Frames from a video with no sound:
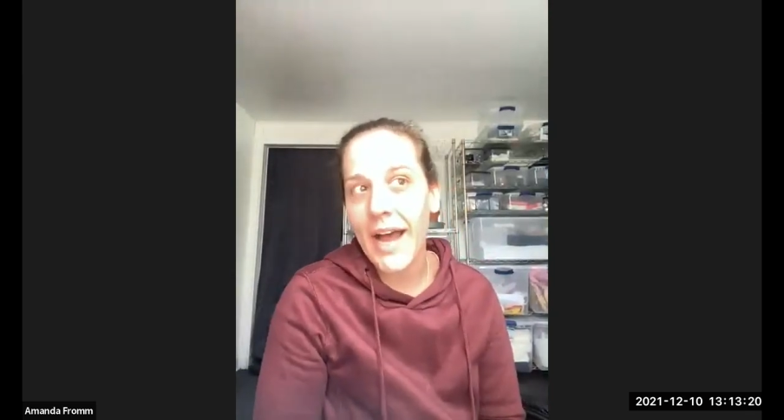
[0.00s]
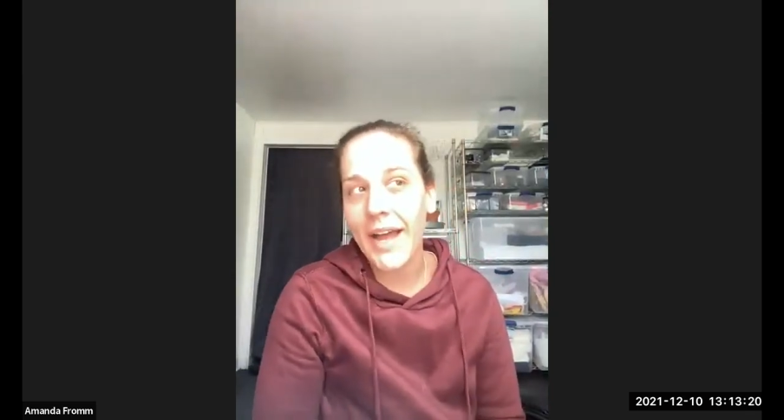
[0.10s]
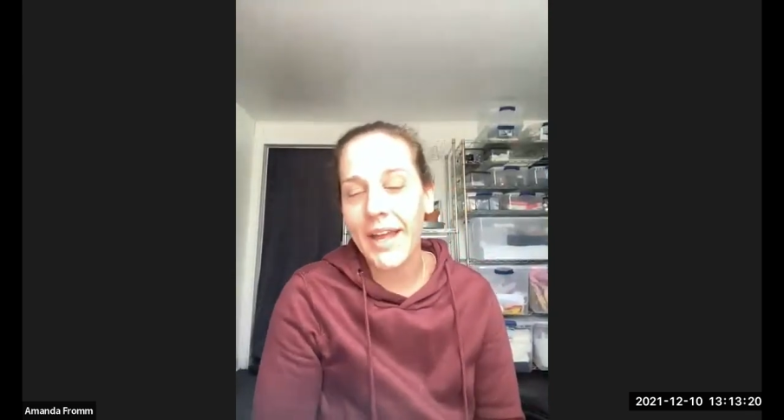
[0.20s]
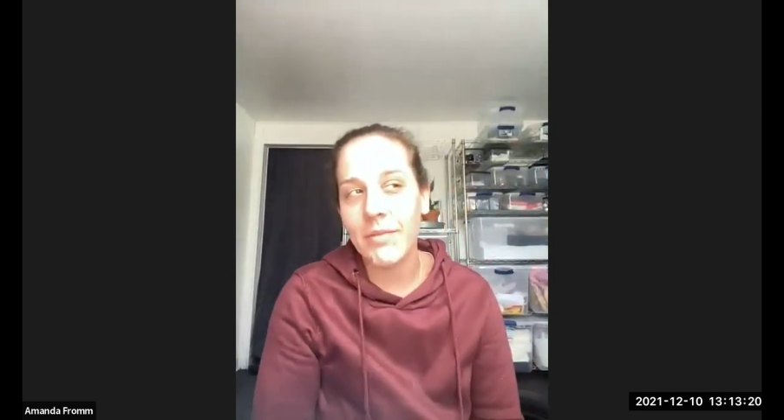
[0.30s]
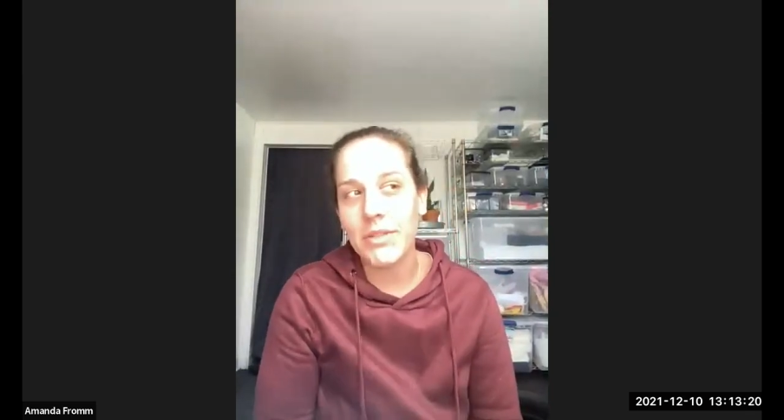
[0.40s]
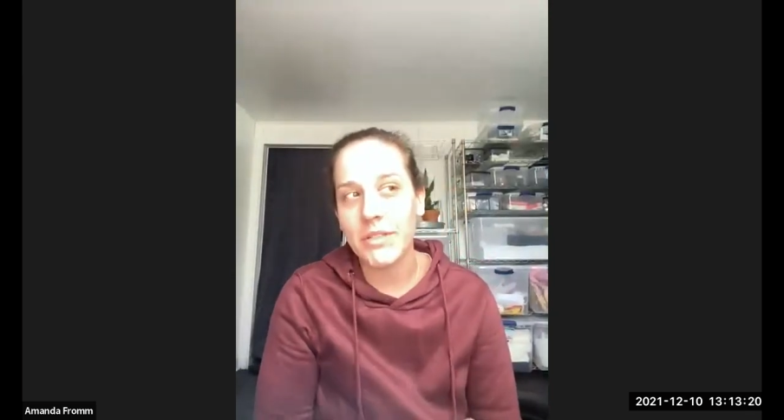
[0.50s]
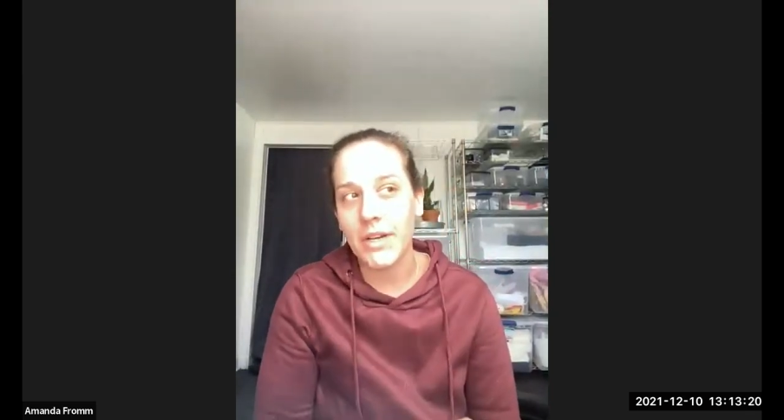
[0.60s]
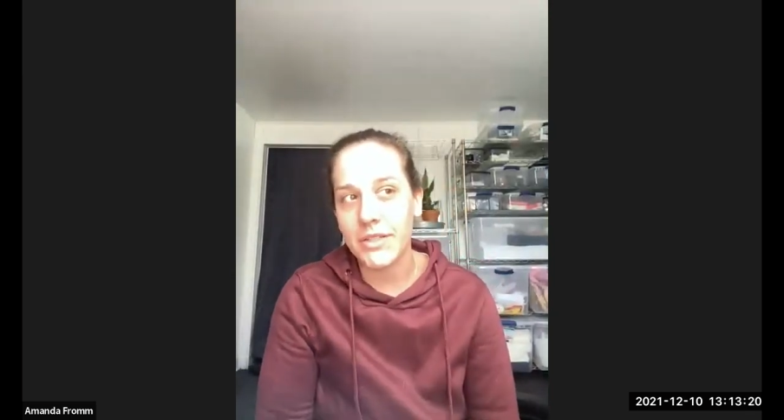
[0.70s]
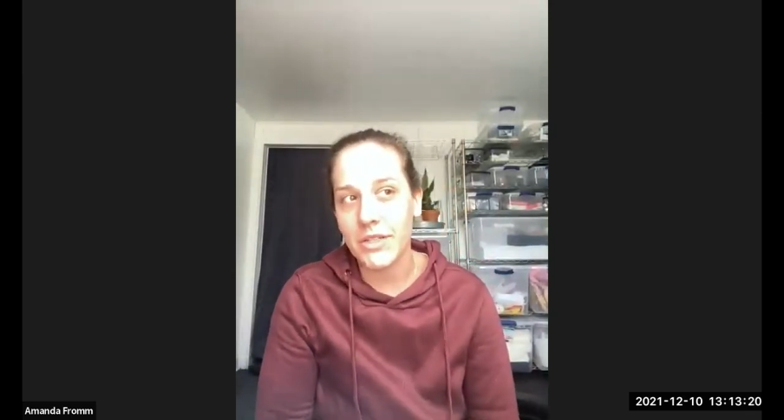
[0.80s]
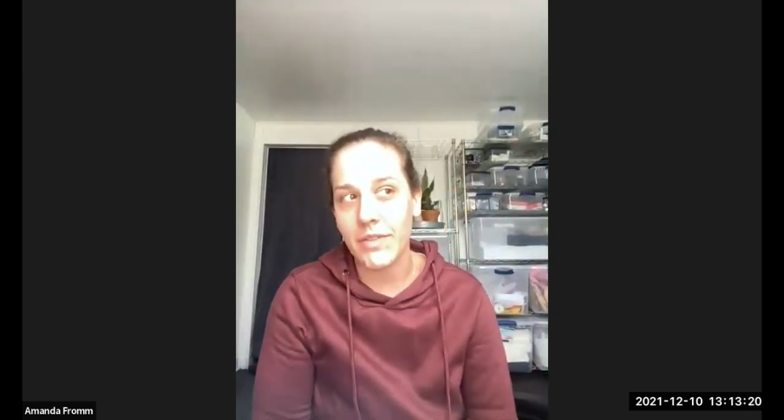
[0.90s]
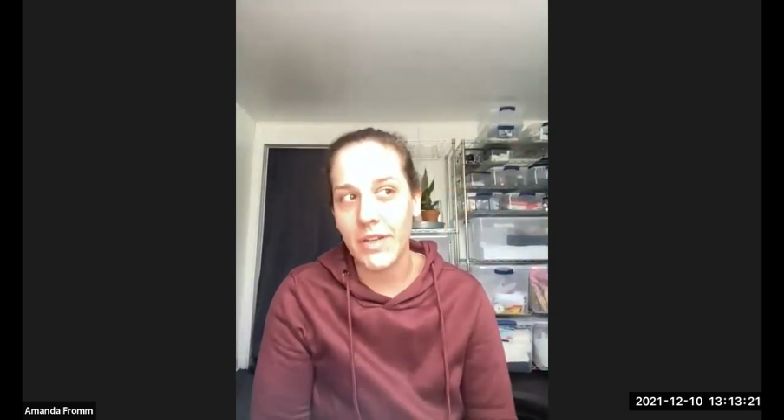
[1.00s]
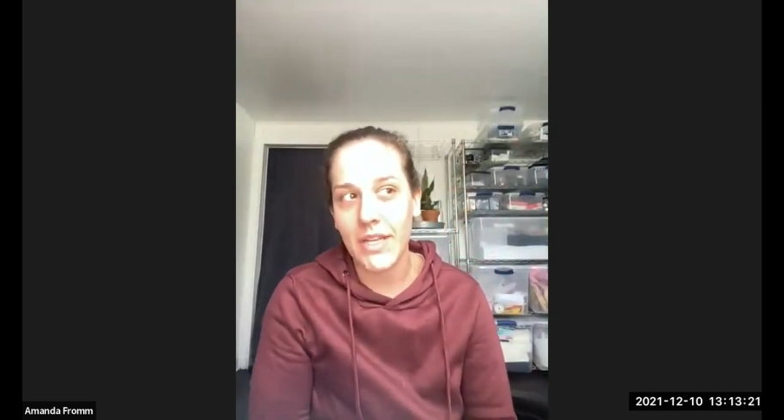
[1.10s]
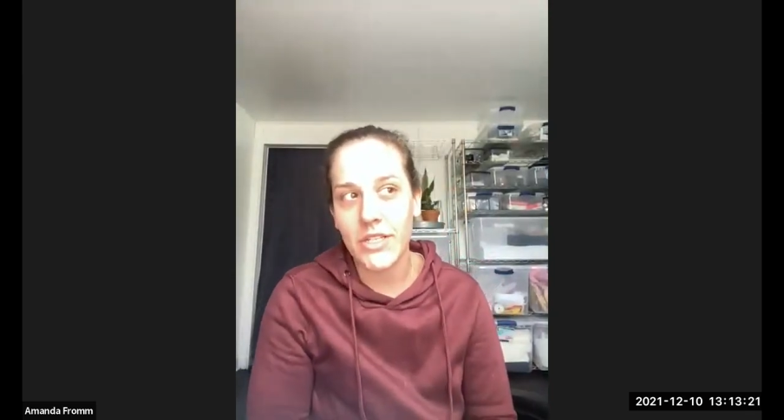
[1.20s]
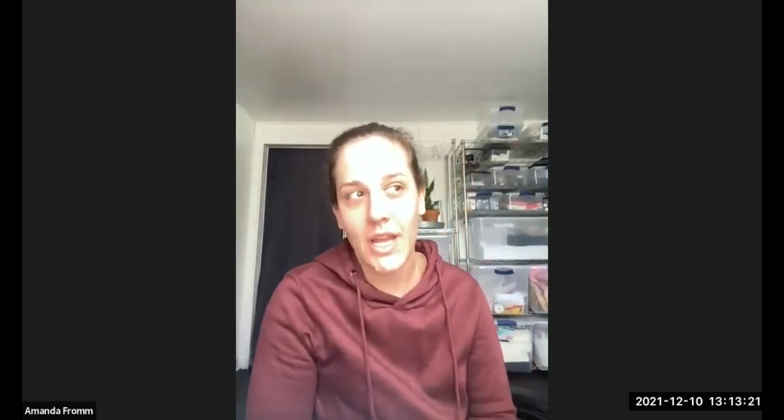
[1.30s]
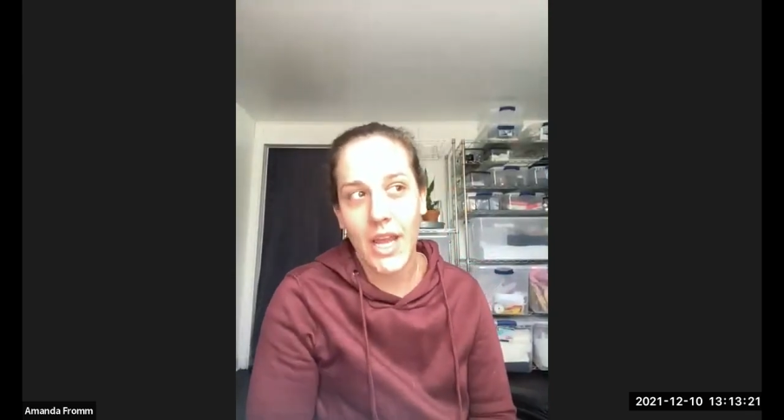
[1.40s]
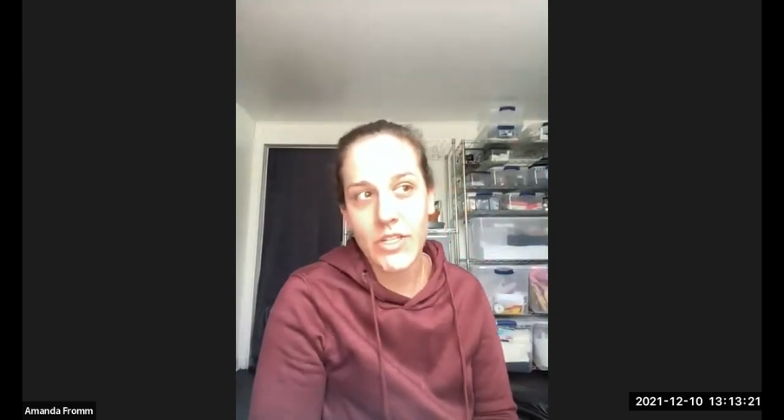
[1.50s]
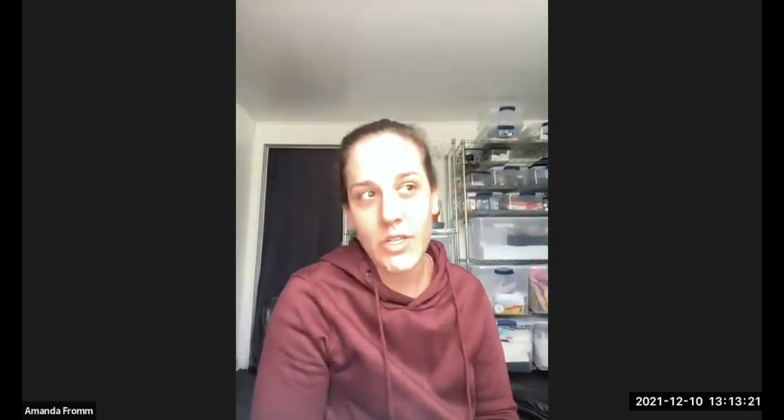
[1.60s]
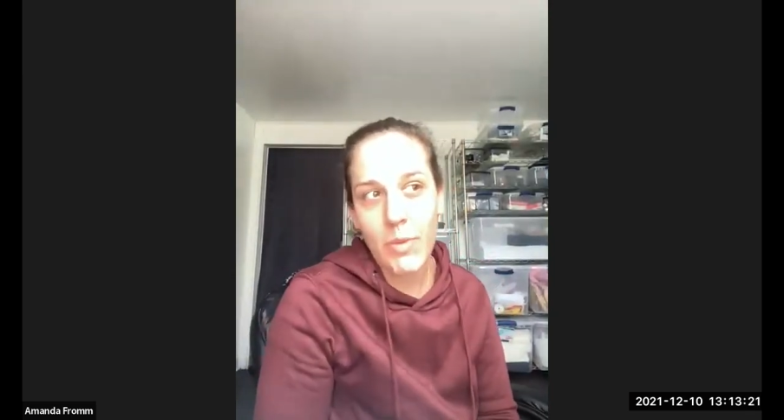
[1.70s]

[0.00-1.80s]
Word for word: I am the director of an education